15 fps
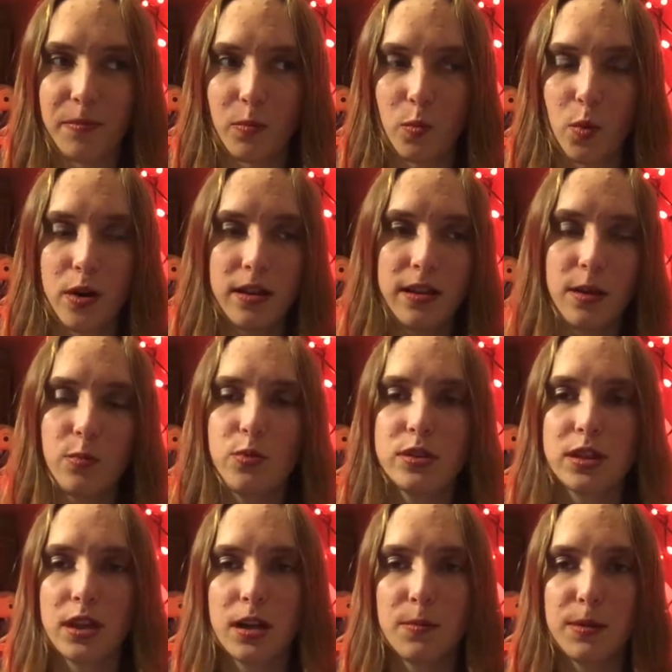One of them was
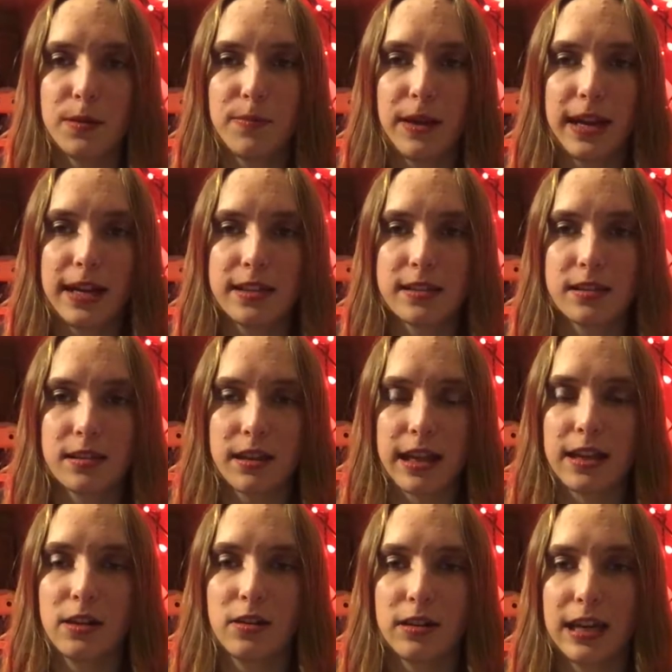going to be baked,
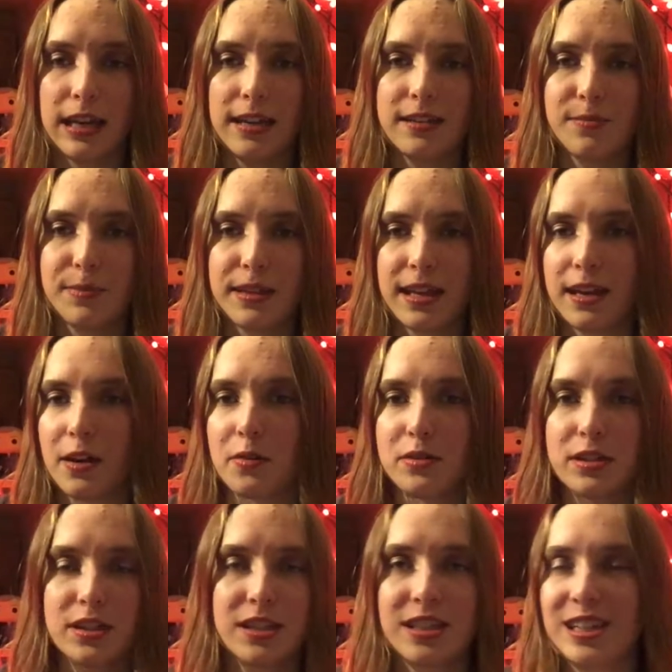like cookies, but then I
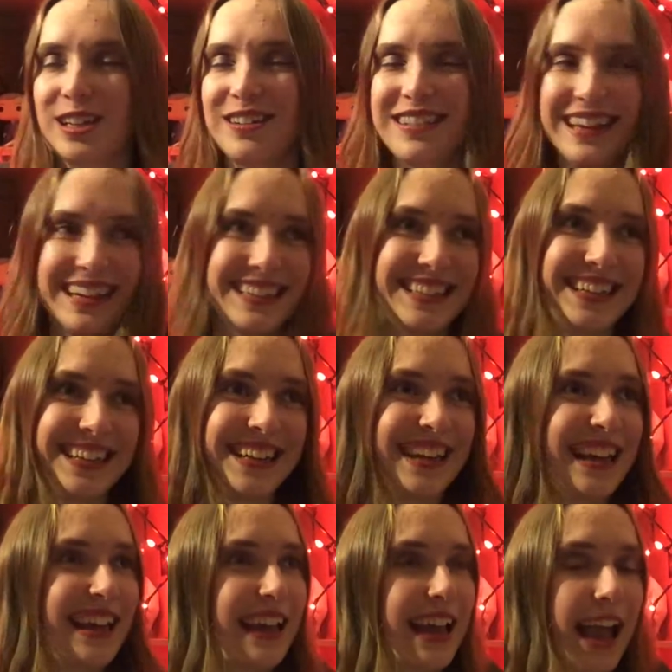was just too lazy
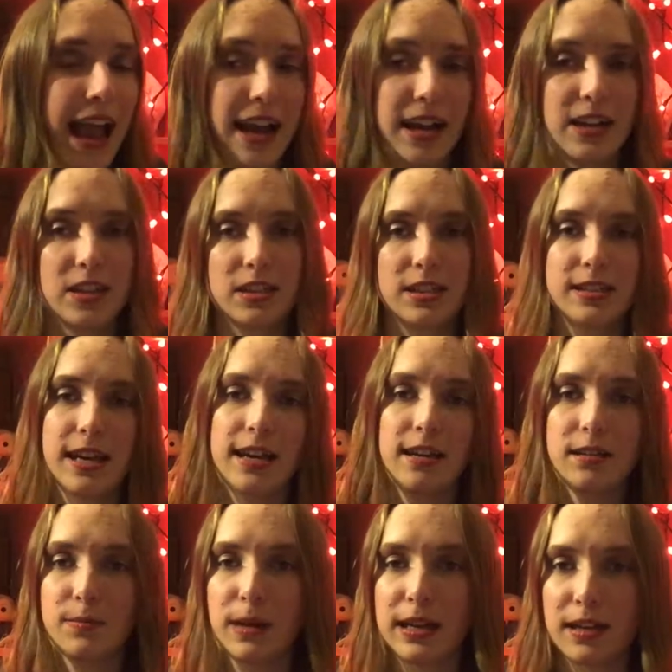and I just
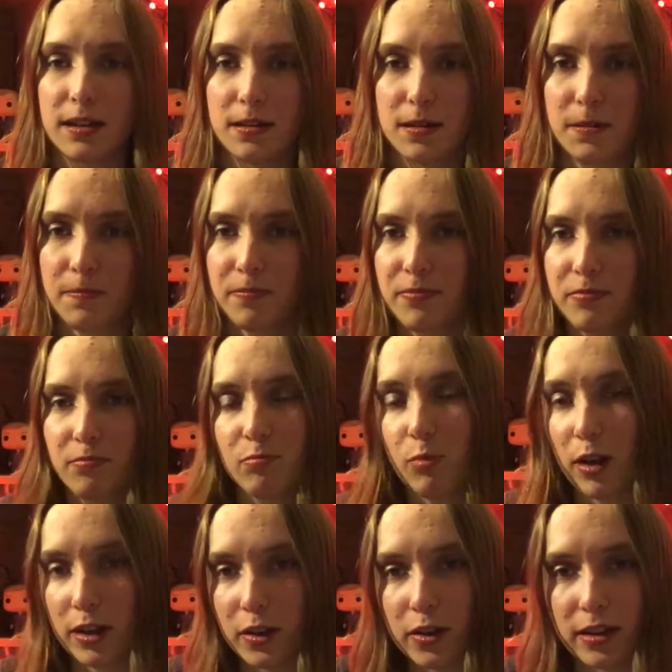decided to make
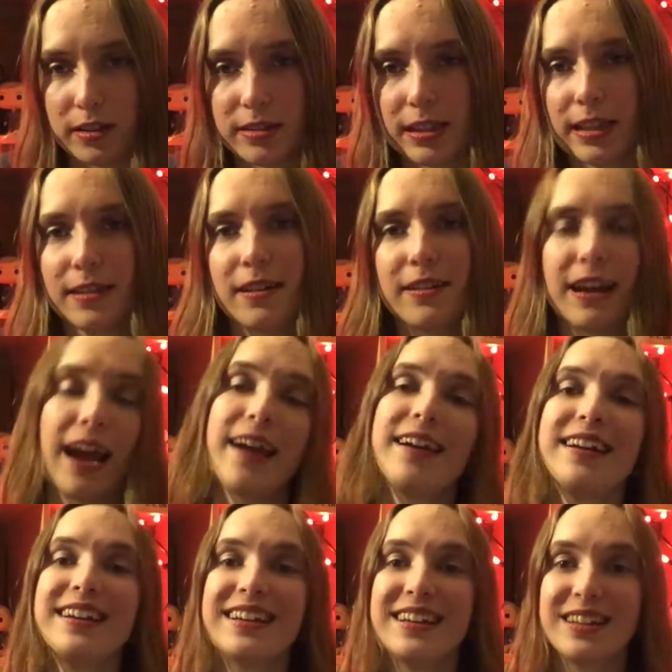what you're going to see, okay?
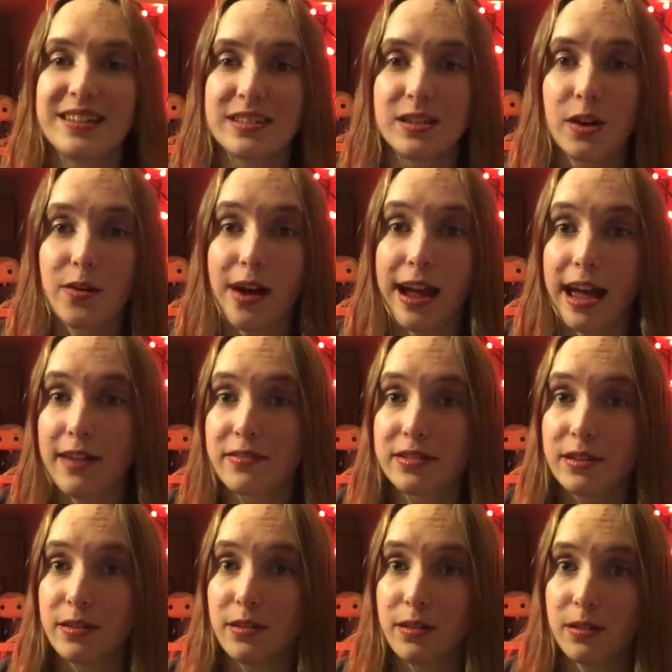So I have
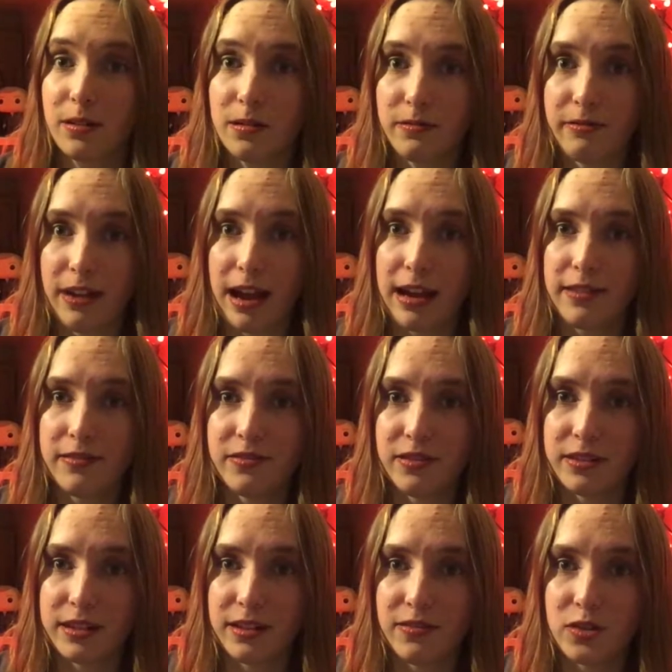5
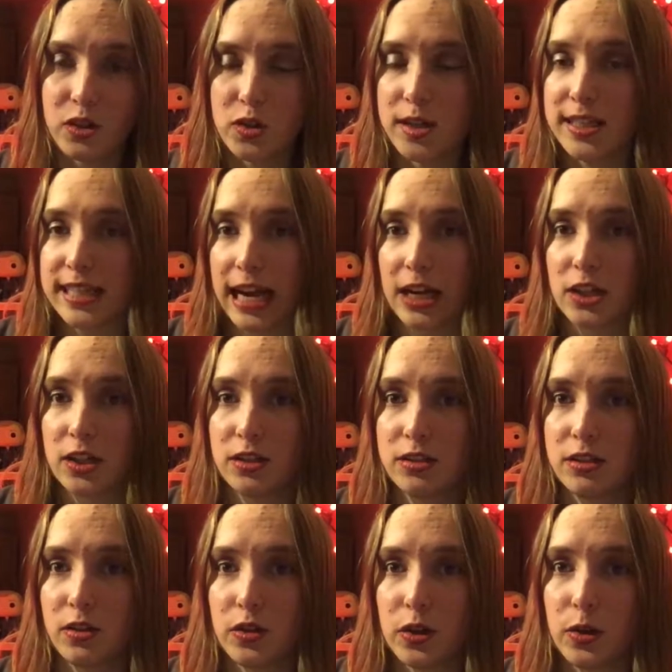different treats actually to
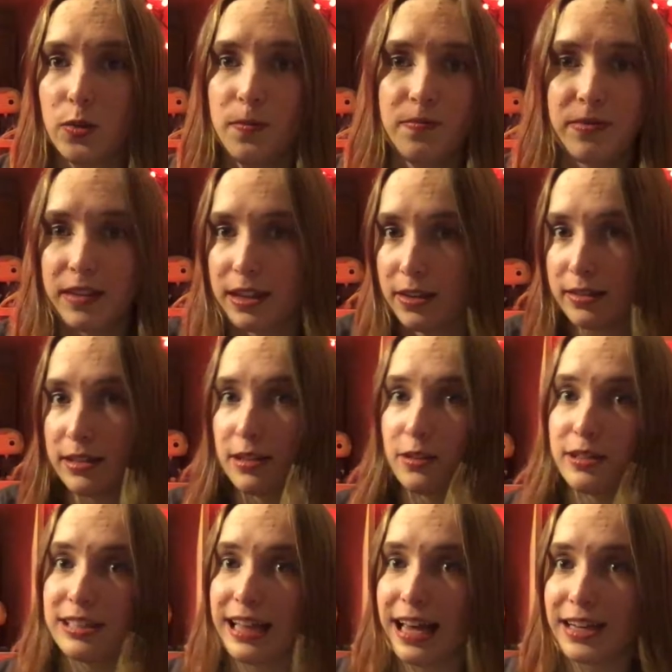show you. Here's a
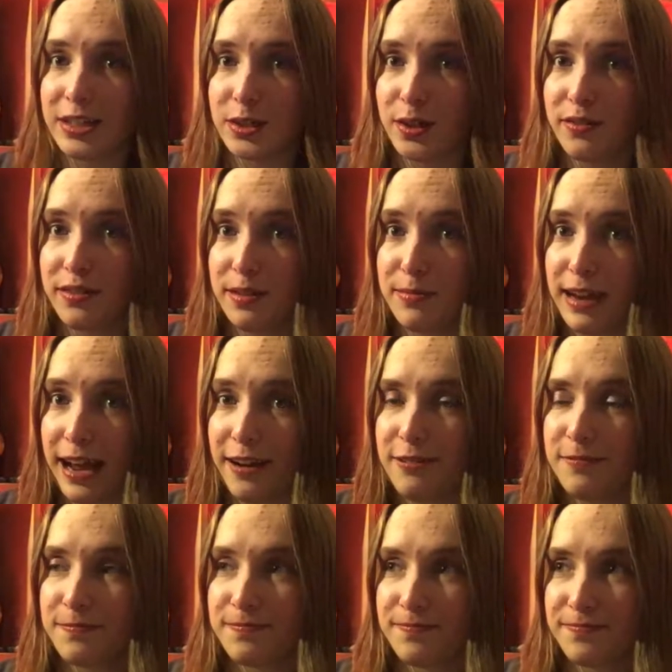little slideshow of them now.